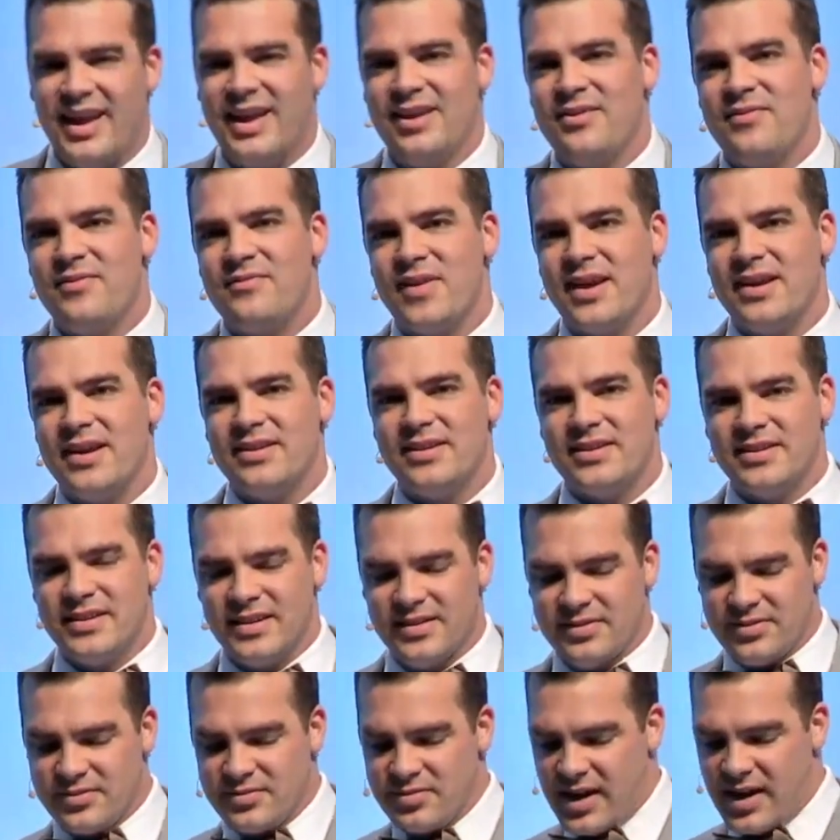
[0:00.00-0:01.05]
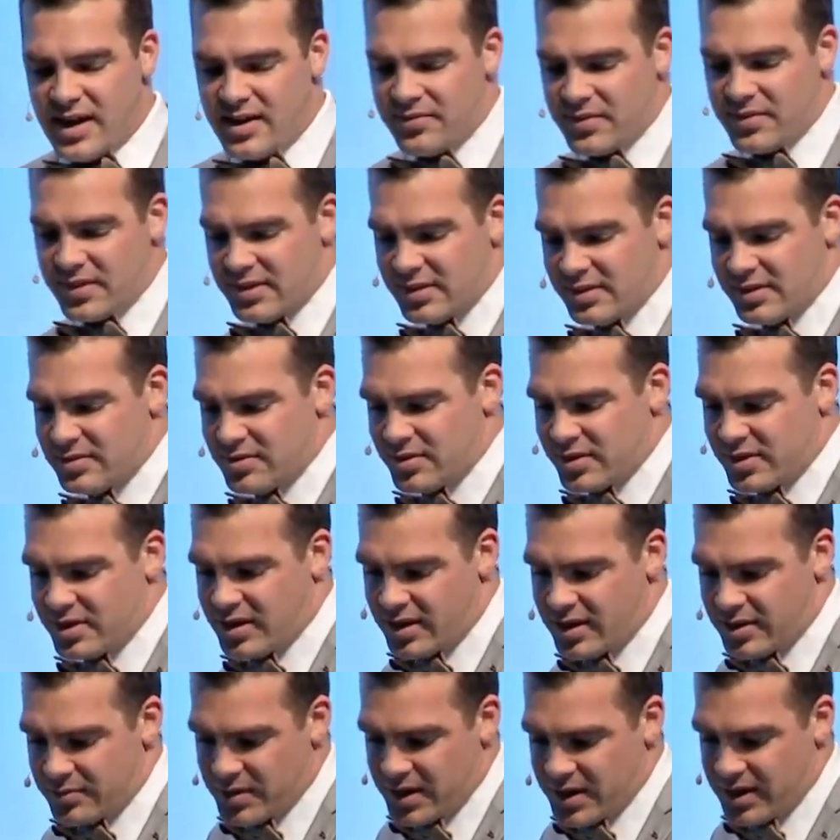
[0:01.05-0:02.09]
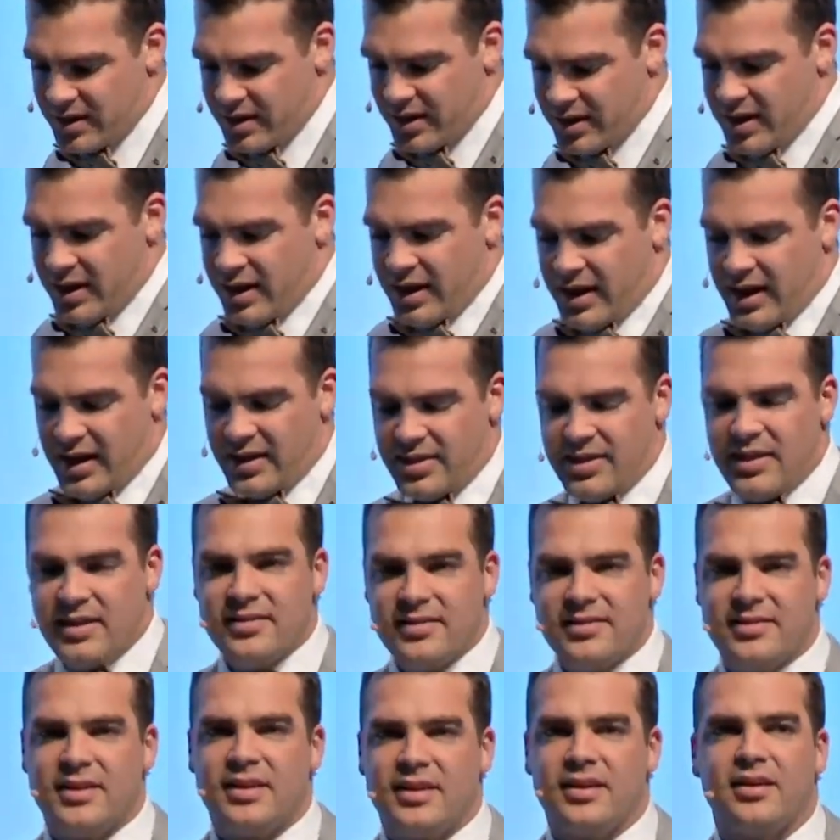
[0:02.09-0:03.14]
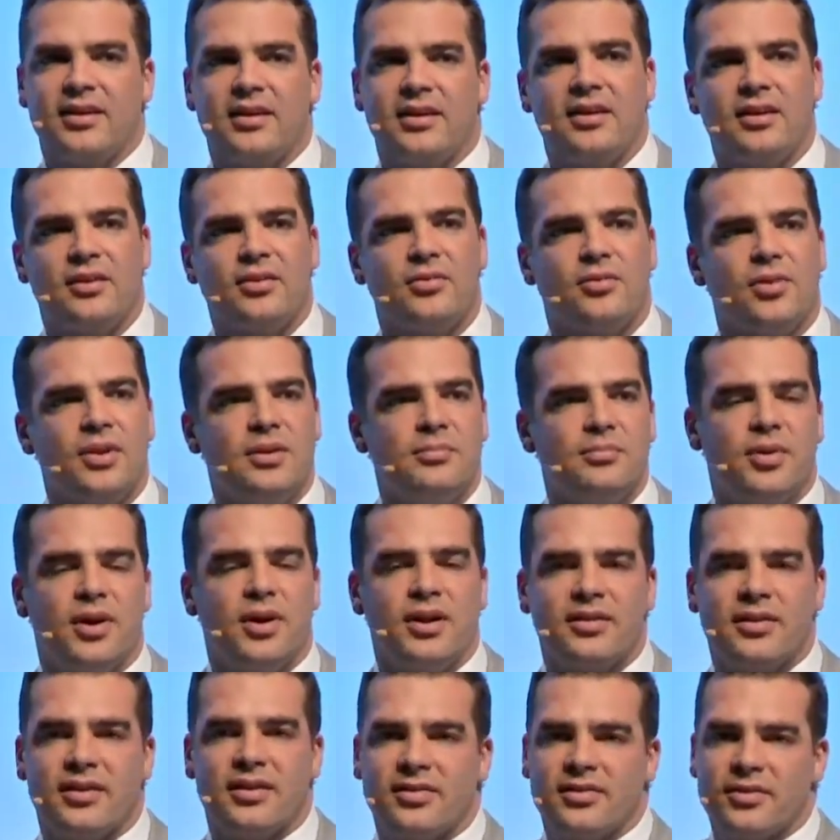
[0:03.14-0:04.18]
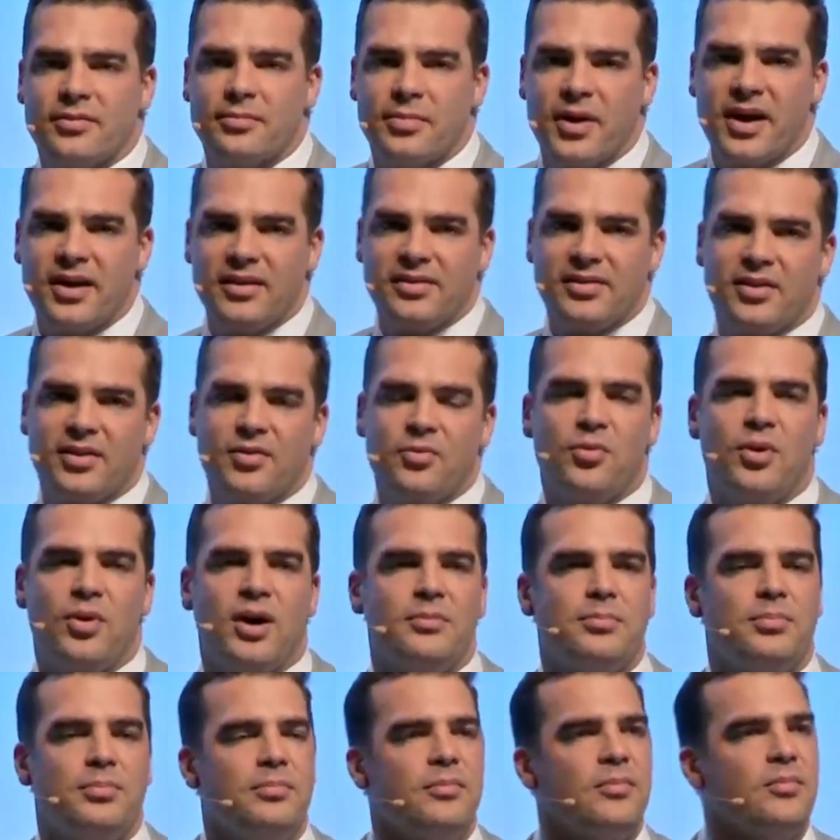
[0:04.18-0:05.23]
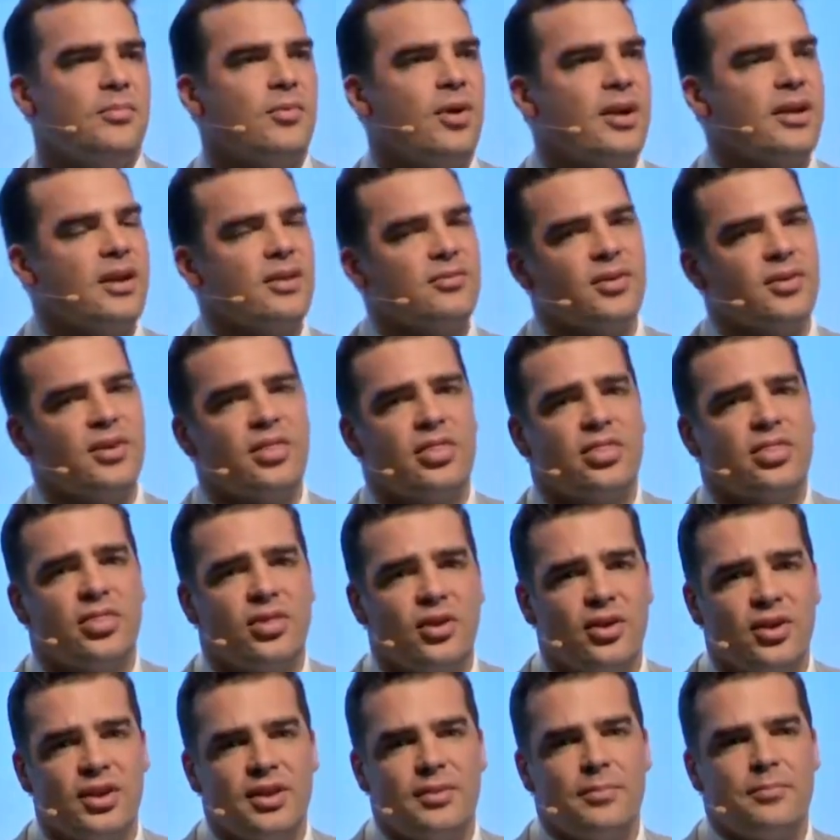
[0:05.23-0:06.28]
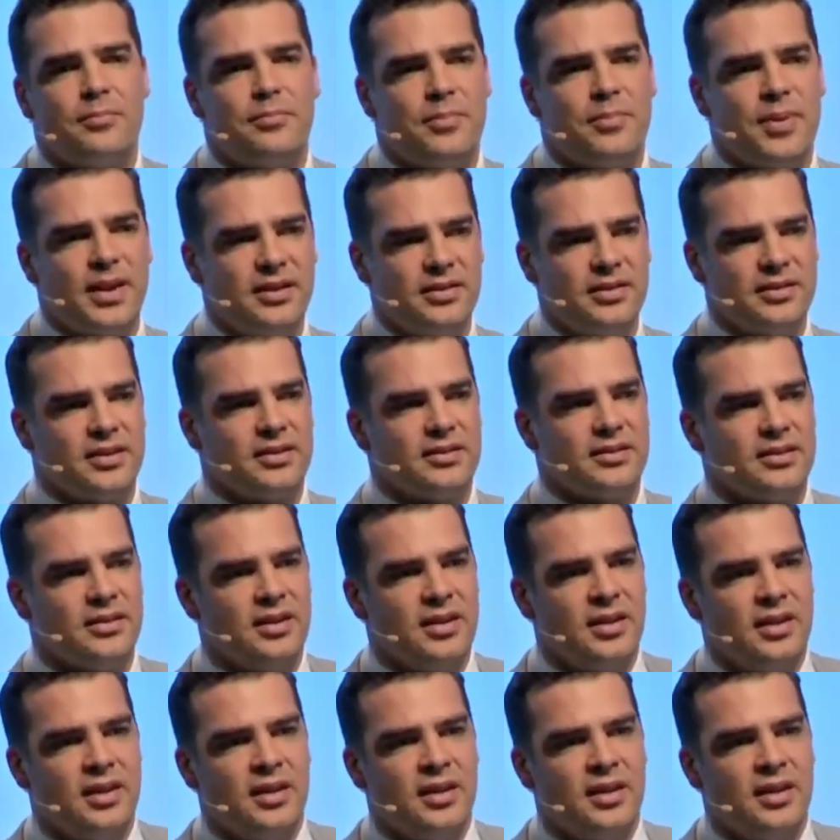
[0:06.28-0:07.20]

innovation is driving the new economy. And this year, green bonds are surpassing $130 billion,